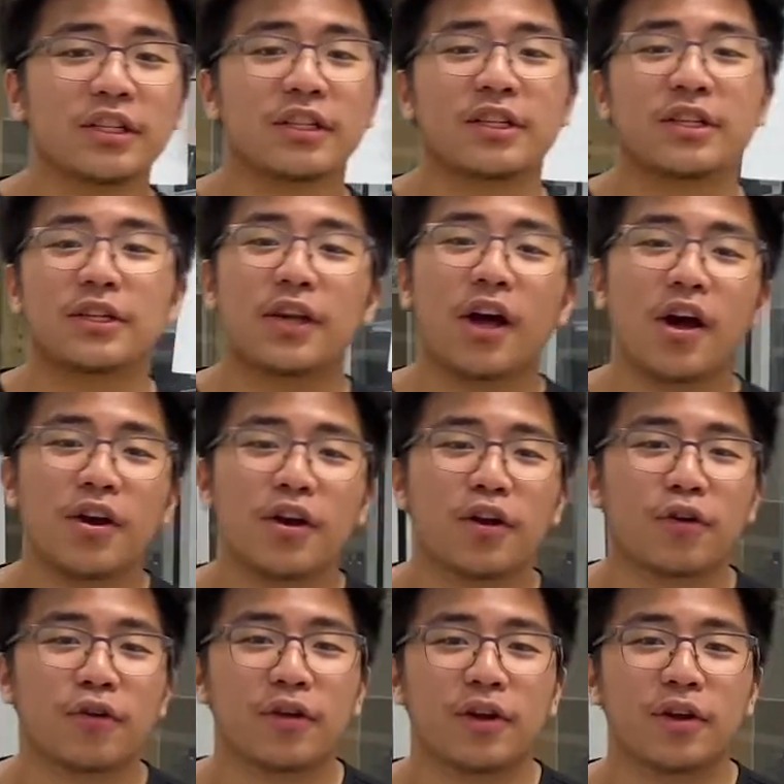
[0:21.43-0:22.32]
does not
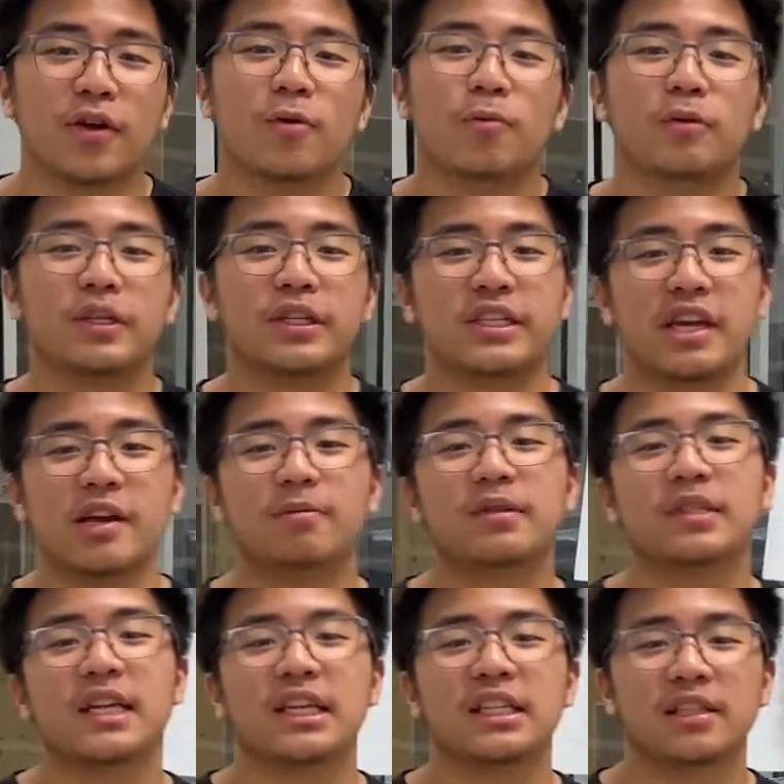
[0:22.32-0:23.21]
agree with
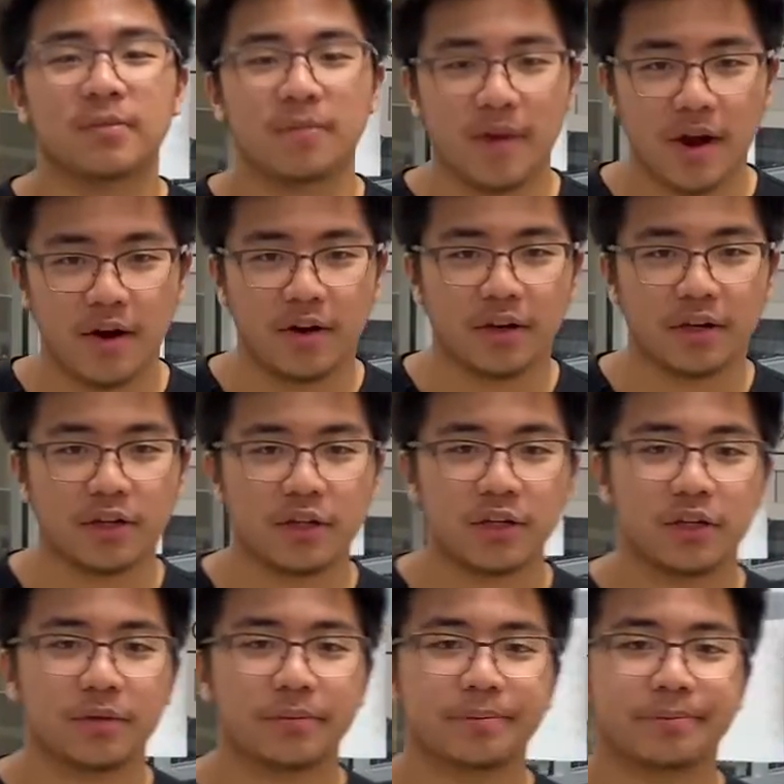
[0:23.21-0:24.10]
same-sex marriage.